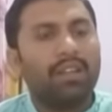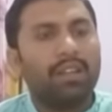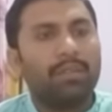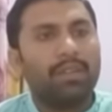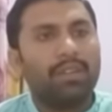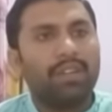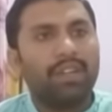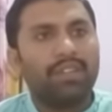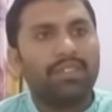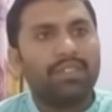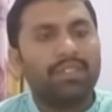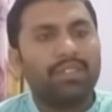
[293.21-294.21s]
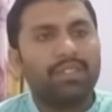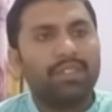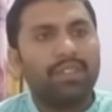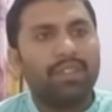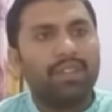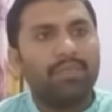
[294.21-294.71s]
Number last,
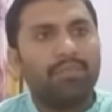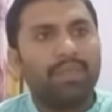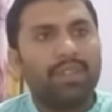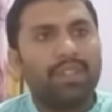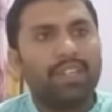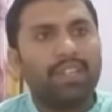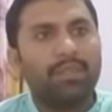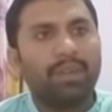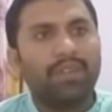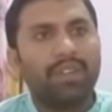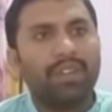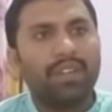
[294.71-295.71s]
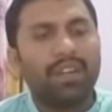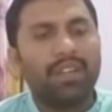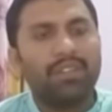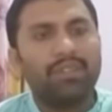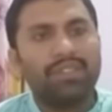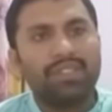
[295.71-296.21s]
present perfect
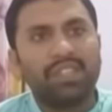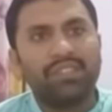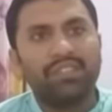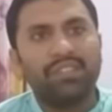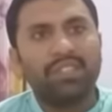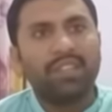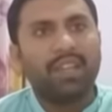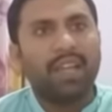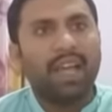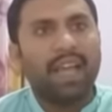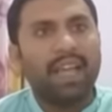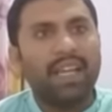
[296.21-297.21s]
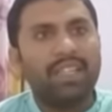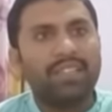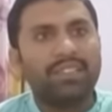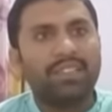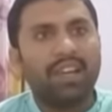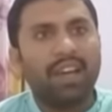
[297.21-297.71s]
continuous tense.
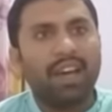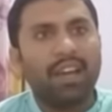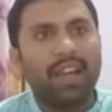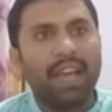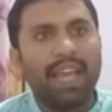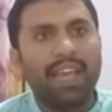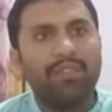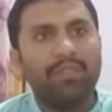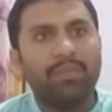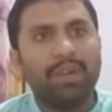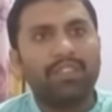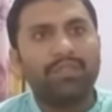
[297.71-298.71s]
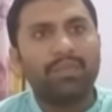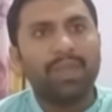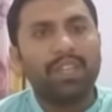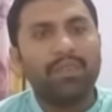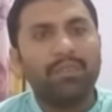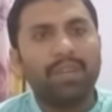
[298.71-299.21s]
has or have plus
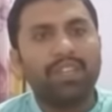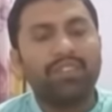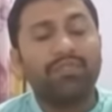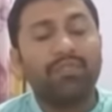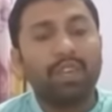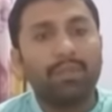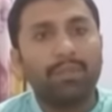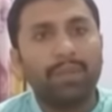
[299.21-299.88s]
been plus verb